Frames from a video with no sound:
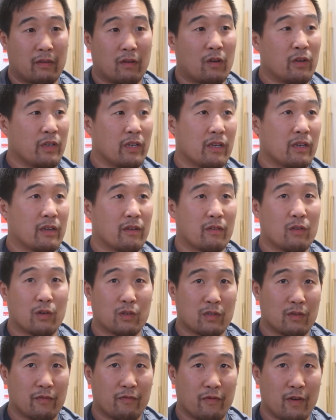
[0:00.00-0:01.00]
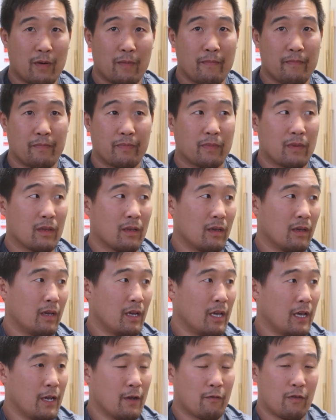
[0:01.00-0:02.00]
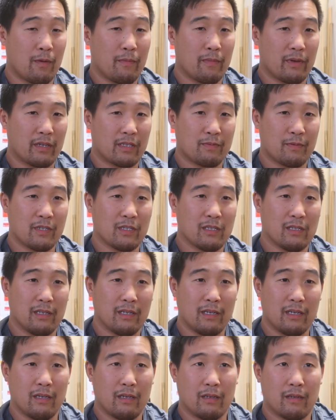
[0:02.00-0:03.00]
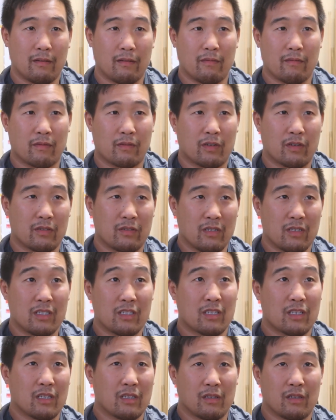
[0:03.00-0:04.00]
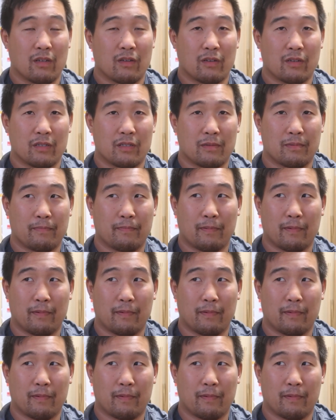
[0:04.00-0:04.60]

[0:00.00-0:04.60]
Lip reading: of course, from especially because this is the longest.